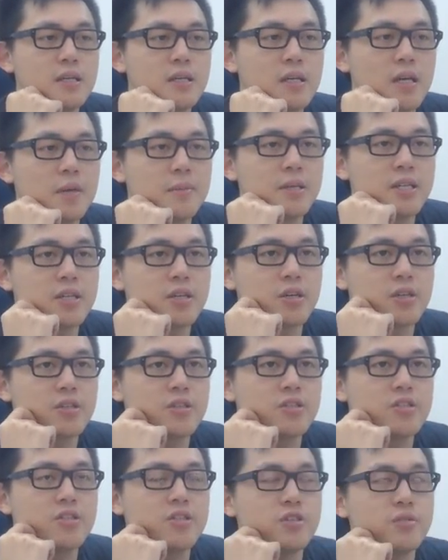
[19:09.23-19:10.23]
How many
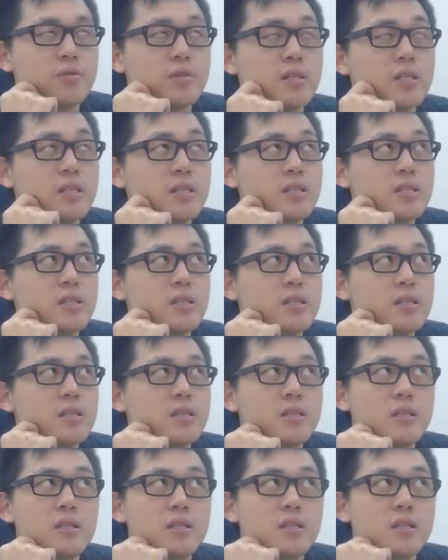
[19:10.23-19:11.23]
cards do you want?
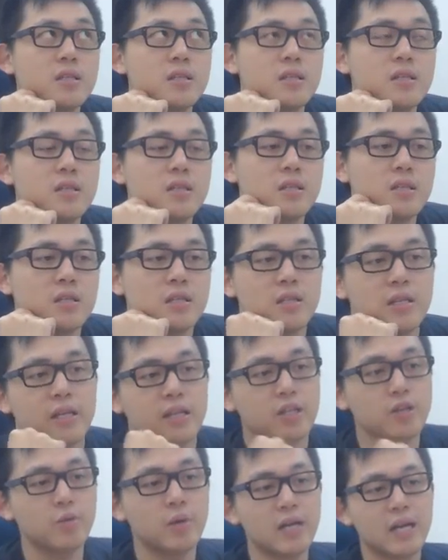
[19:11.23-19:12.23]

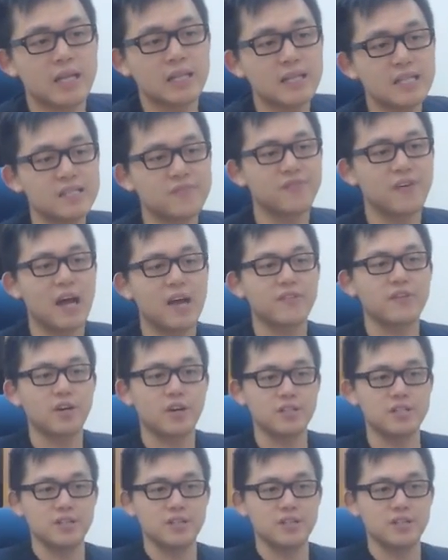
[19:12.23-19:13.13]
Like, you want at least 5 cards